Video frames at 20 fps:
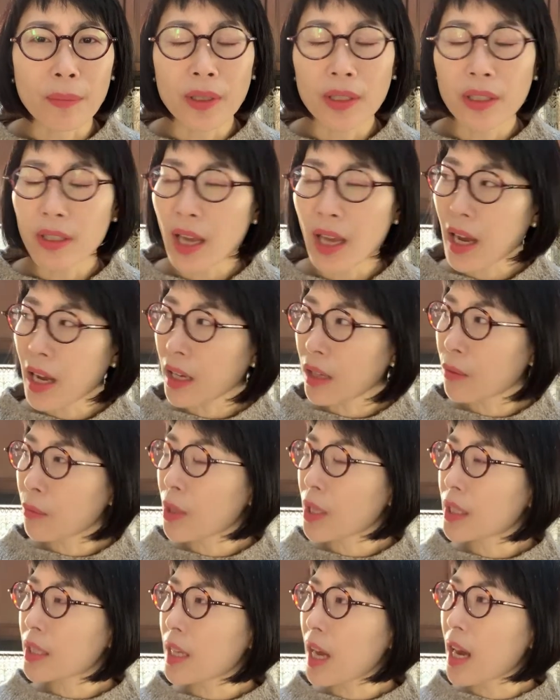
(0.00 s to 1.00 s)
But ta
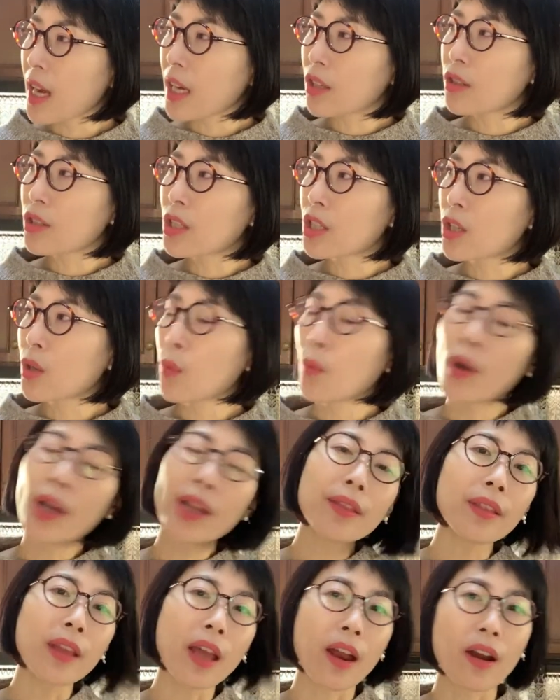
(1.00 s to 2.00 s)
when Taguchi
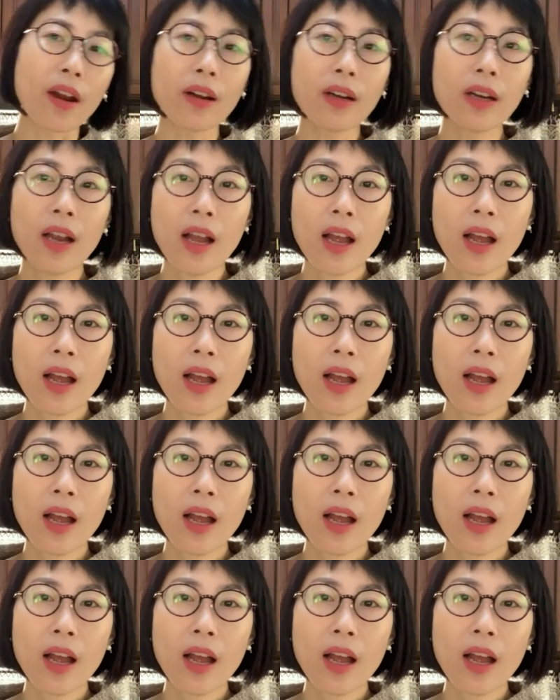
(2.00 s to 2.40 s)
went there,